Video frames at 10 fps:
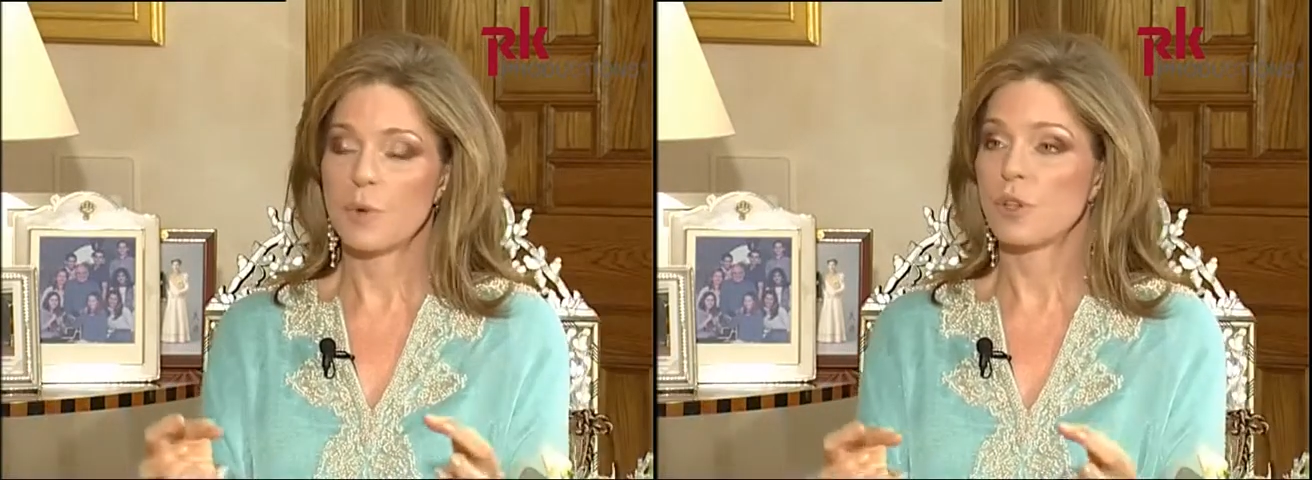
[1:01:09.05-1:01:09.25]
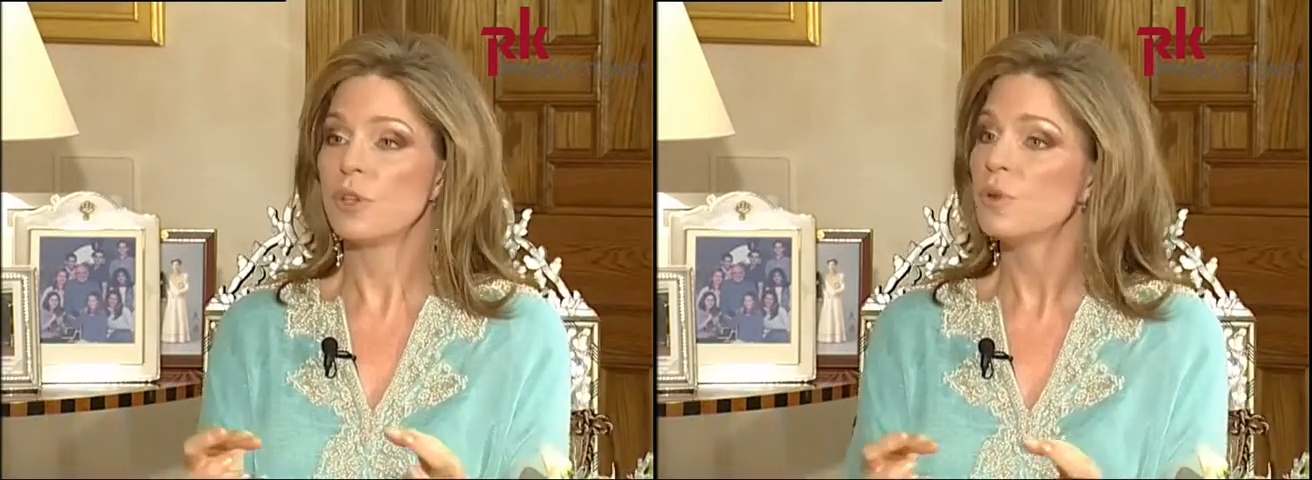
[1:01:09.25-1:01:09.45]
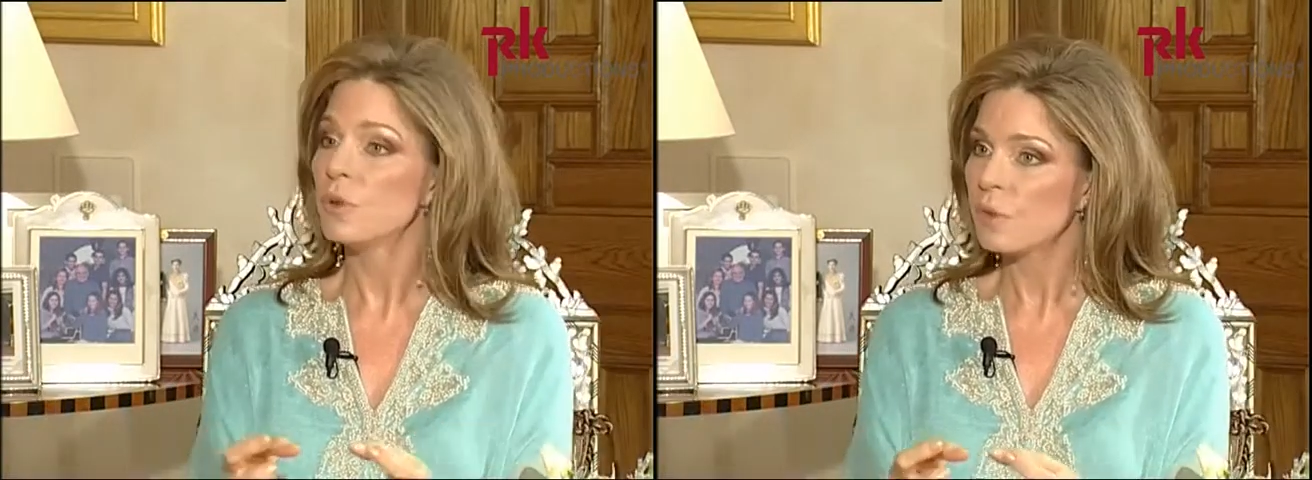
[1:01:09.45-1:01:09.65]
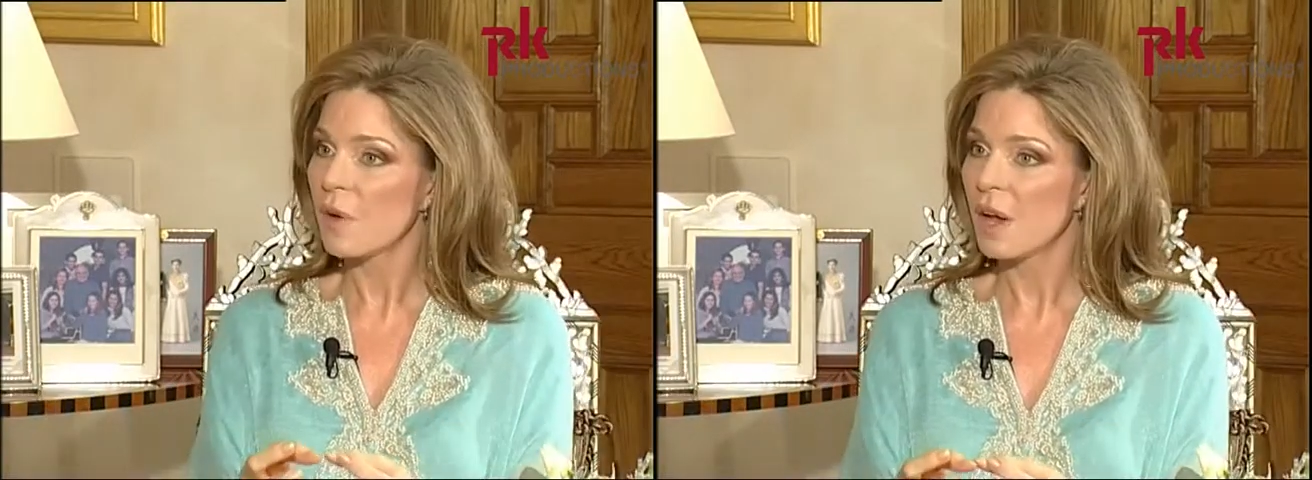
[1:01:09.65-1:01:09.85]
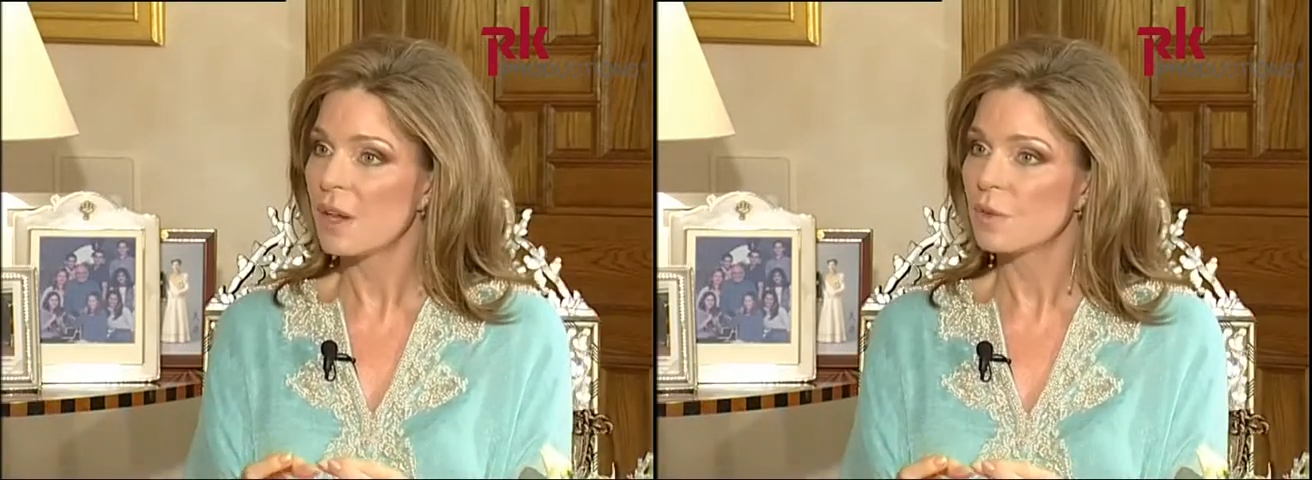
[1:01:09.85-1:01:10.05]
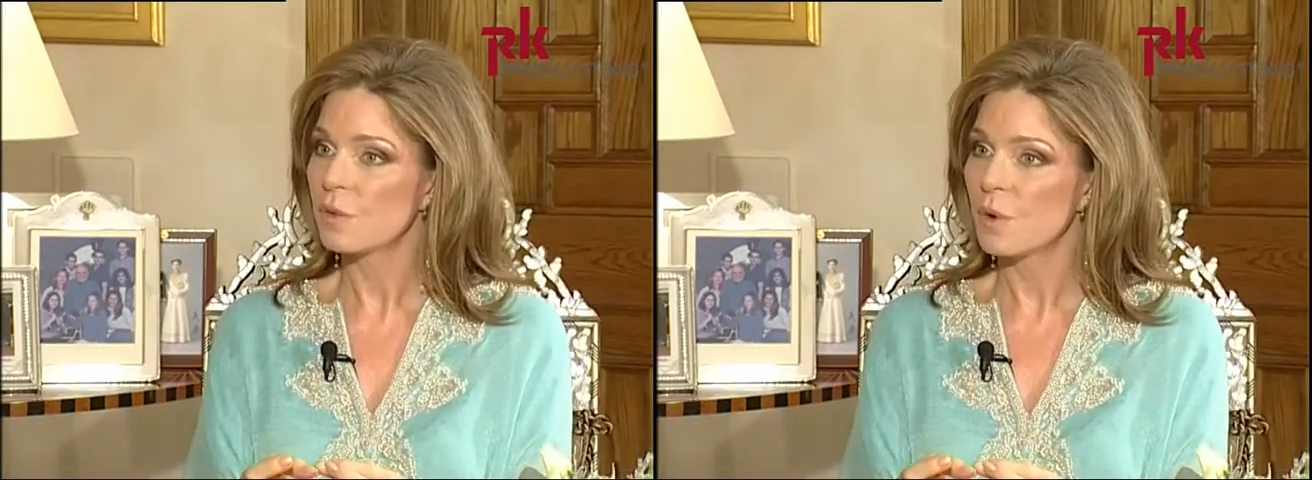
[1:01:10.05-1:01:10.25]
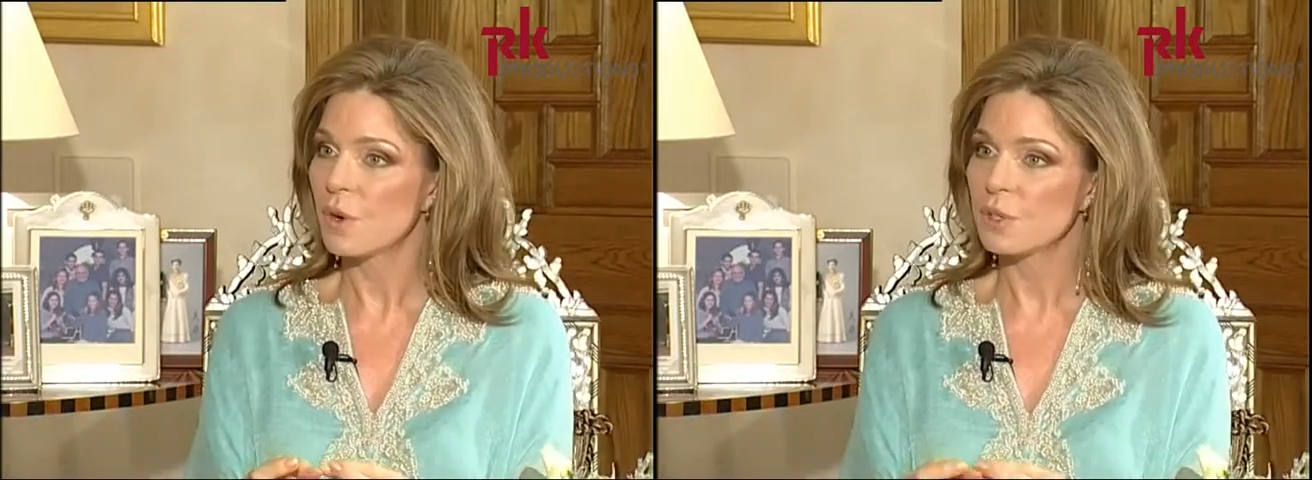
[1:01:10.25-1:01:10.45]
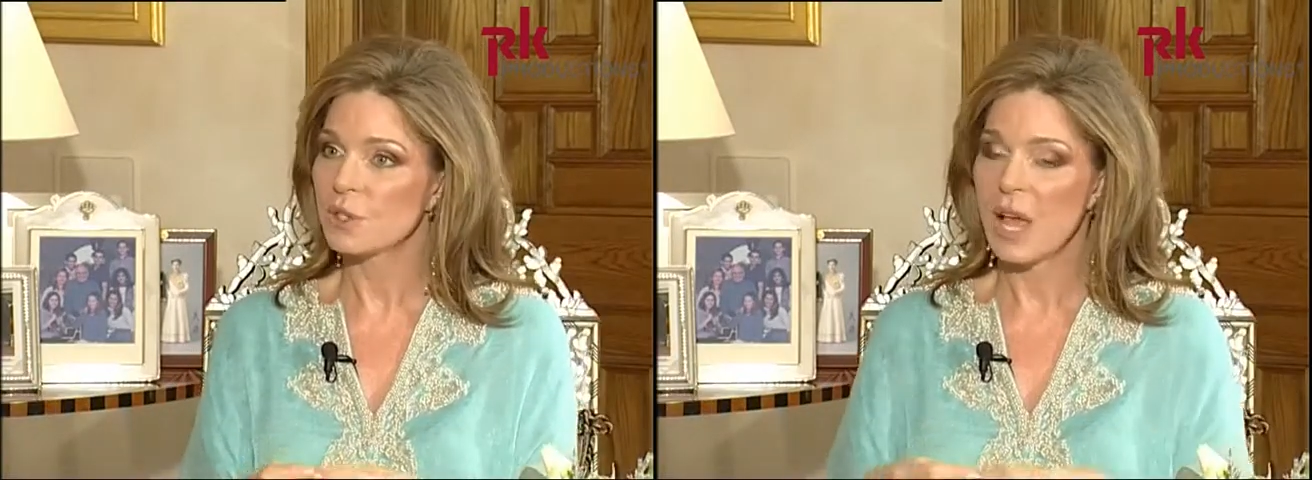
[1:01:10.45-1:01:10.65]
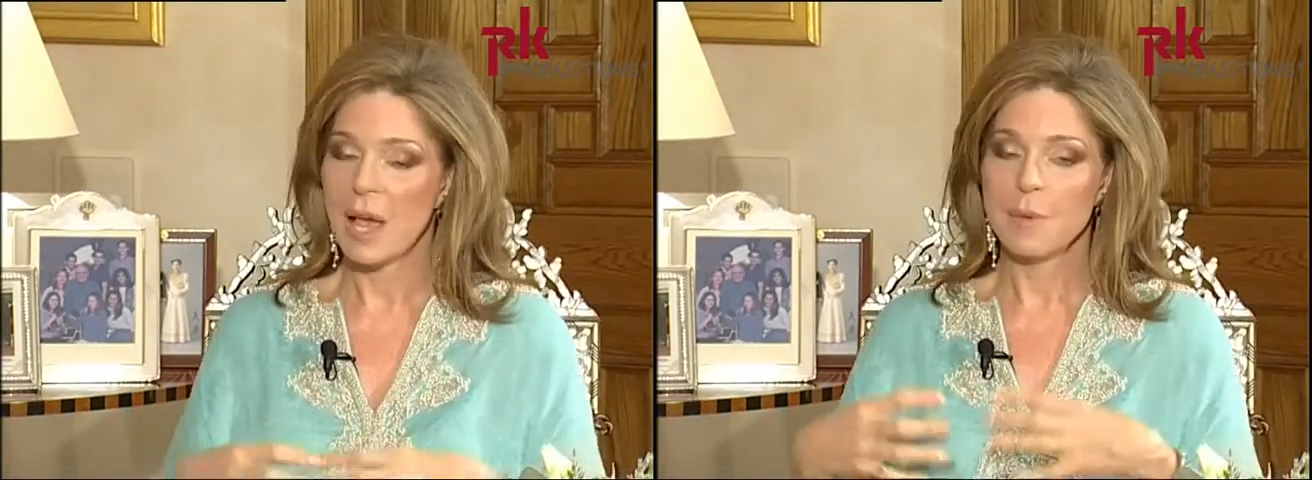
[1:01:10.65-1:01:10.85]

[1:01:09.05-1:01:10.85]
a more unifying force,